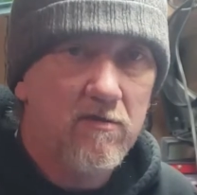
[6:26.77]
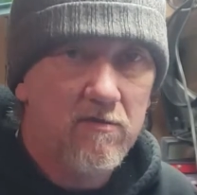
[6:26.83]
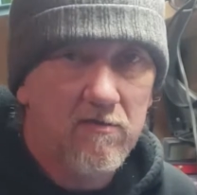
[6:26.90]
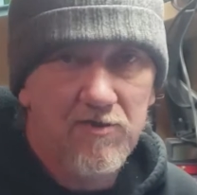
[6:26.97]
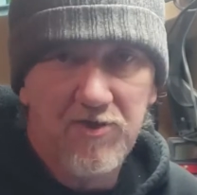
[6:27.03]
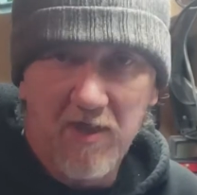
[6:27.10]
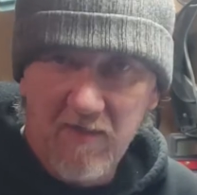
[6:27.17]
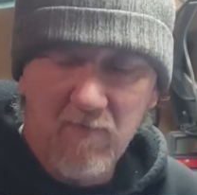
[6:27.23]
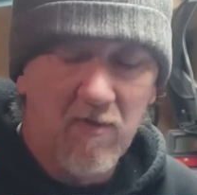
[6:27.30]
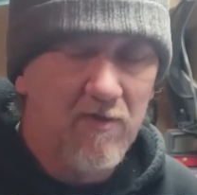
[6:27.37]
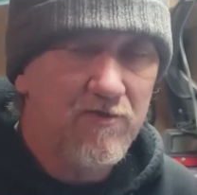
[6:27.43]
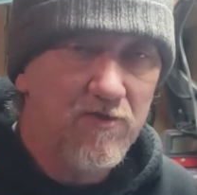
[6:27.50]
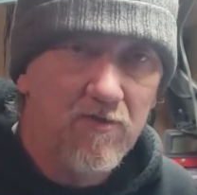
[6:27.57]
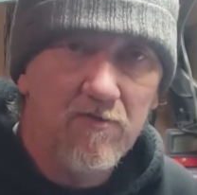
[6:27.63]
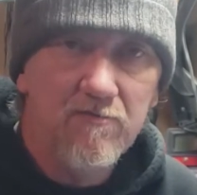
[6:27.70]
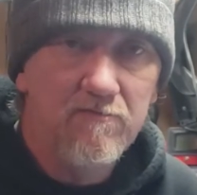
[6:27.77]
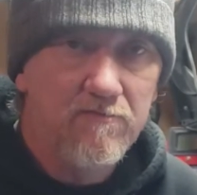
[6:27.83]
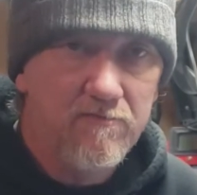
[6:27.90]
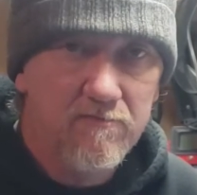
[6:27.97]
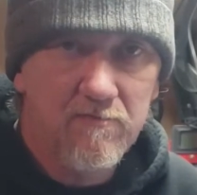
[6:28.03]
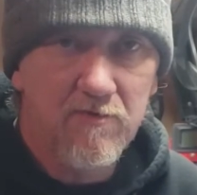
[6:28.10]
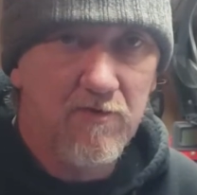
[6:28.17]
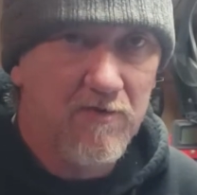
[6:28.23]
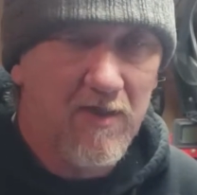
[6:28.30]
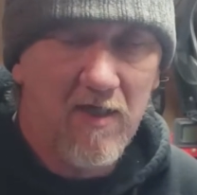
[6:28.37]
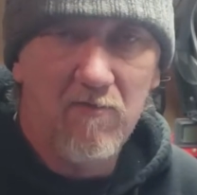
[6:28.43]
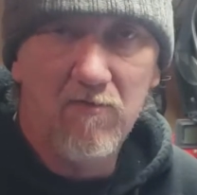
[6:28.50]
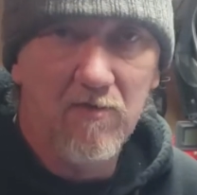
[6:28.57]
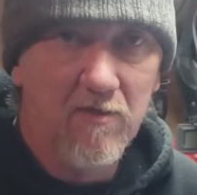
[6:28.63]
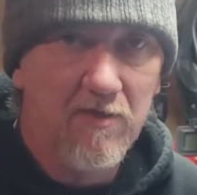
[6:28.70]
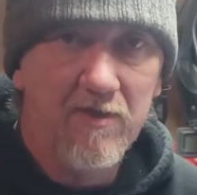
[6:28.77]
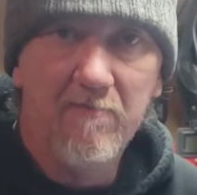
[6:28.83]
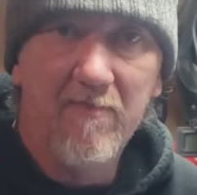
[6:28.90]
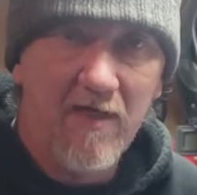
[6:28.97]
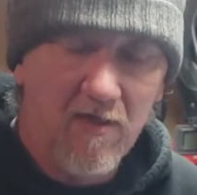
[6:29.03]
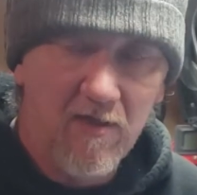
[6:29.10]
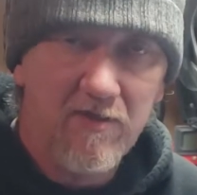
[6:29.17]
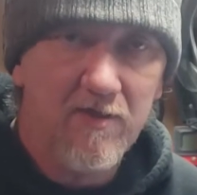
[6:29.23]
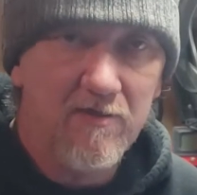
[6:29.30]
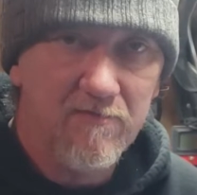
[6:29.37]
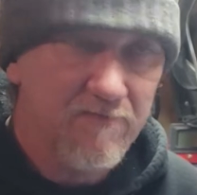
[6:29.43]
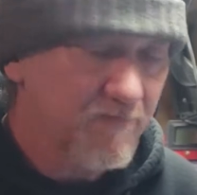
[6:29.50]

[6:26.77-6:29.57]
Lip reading: shame on you. You're not really an American.